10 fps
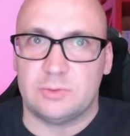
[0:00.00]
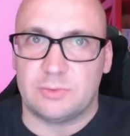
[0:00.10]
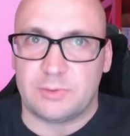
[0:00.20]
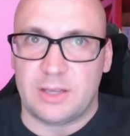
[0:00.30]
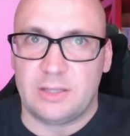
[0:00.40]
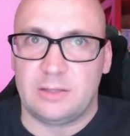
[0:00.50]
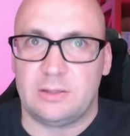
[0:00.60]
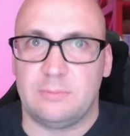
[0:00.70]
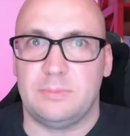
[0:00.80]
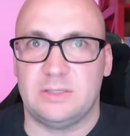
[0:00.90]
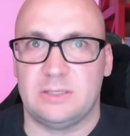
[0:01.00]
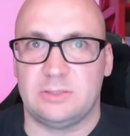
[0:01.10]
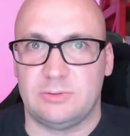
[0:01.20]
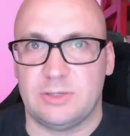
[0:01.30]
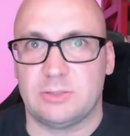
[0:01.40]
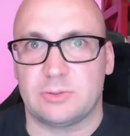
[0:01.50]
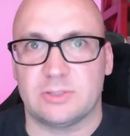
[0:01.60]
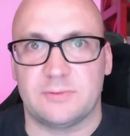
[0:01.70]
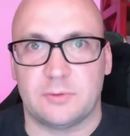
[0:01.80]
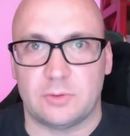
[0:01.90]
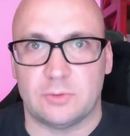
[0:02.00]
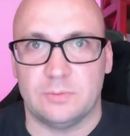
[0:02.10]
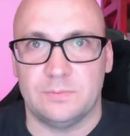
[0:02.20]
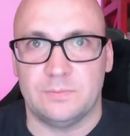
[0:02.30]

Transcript: create the missing directories for you.